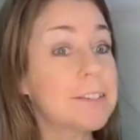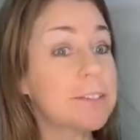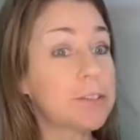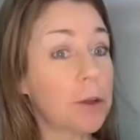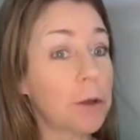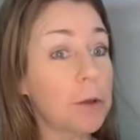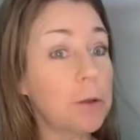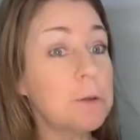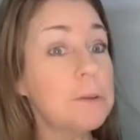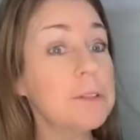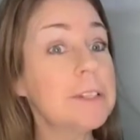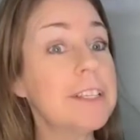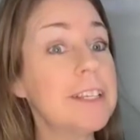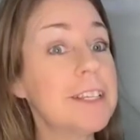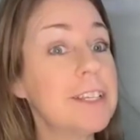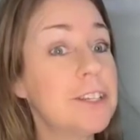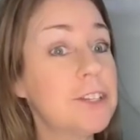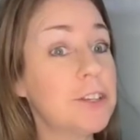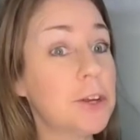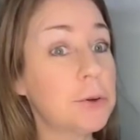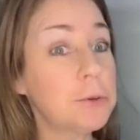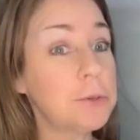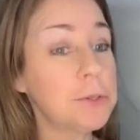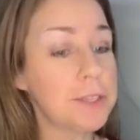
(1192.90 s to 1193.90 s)
Sold to
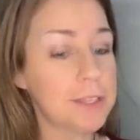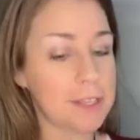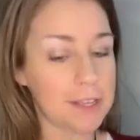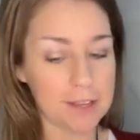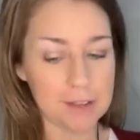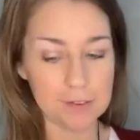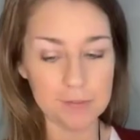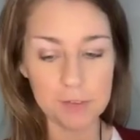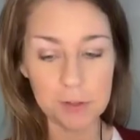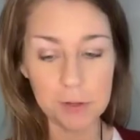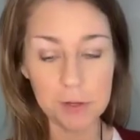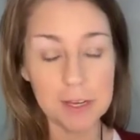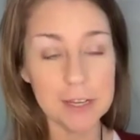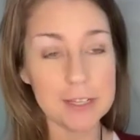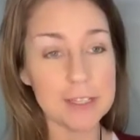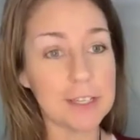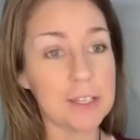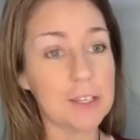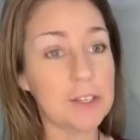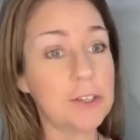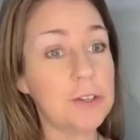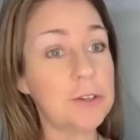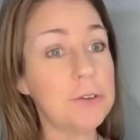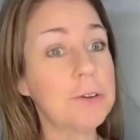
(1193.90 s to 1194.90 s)
Joseph. You get
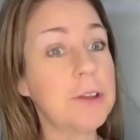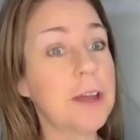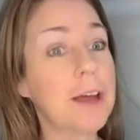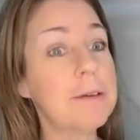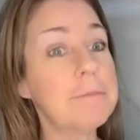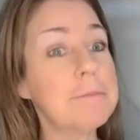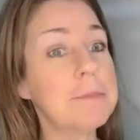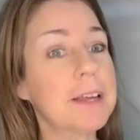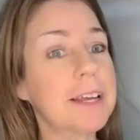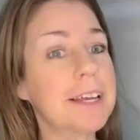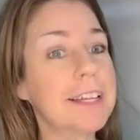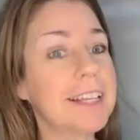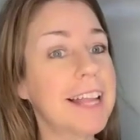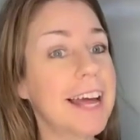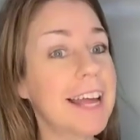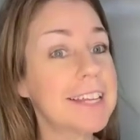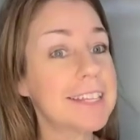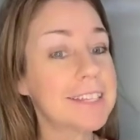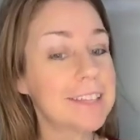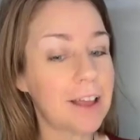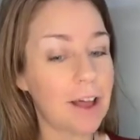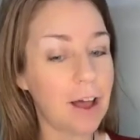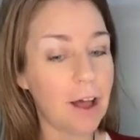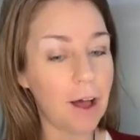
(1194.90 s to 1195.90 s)
to chew gum in
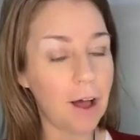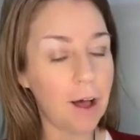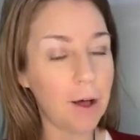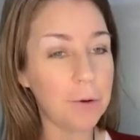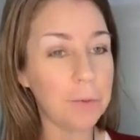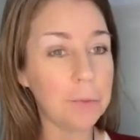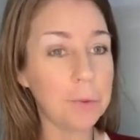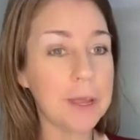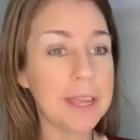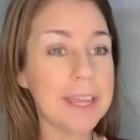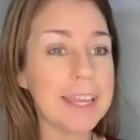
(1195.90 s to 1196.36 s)
class all